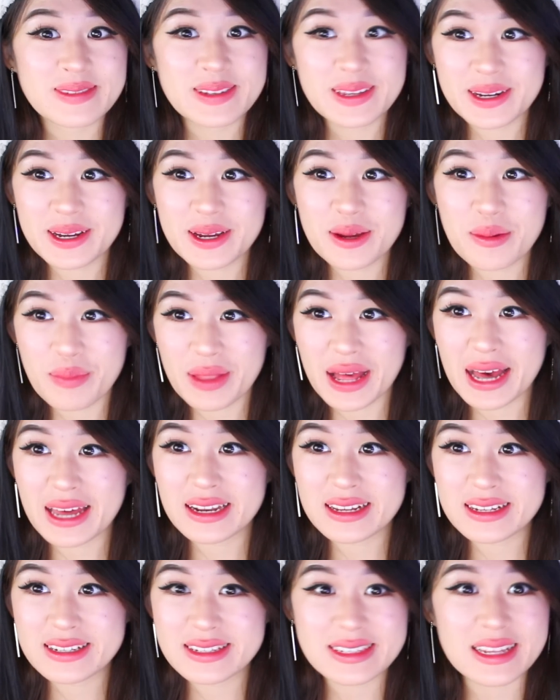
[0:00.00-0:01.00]
You know,
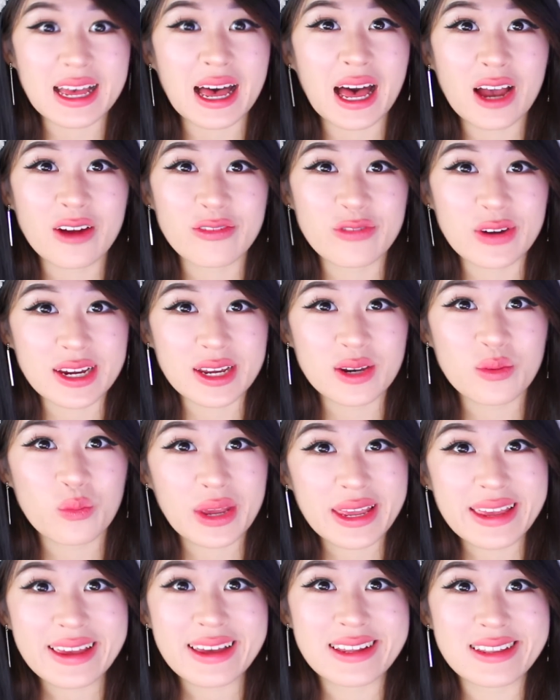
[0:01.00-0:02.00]
bladders are freaking
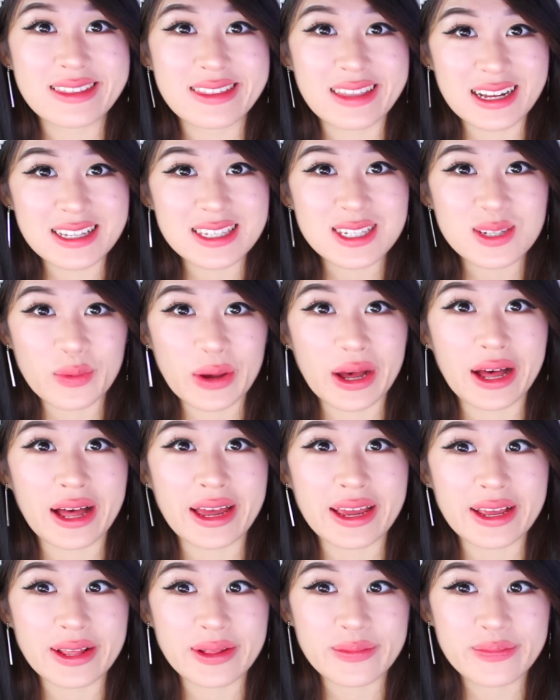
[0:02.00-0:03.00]
weird. That's
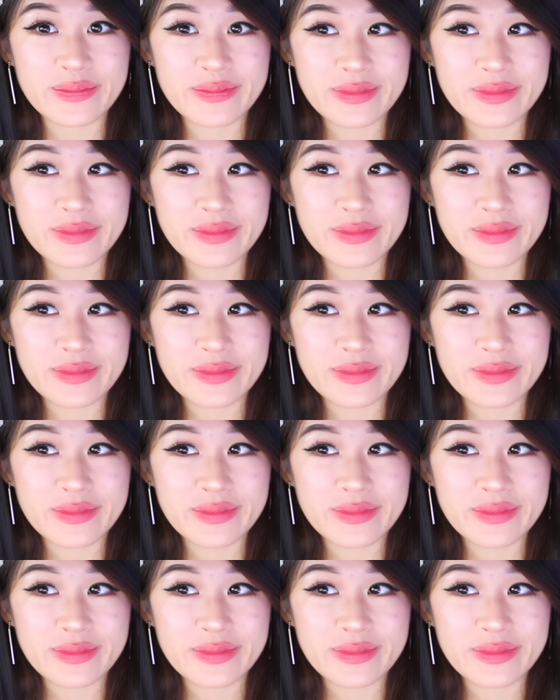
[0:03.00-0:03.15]
why.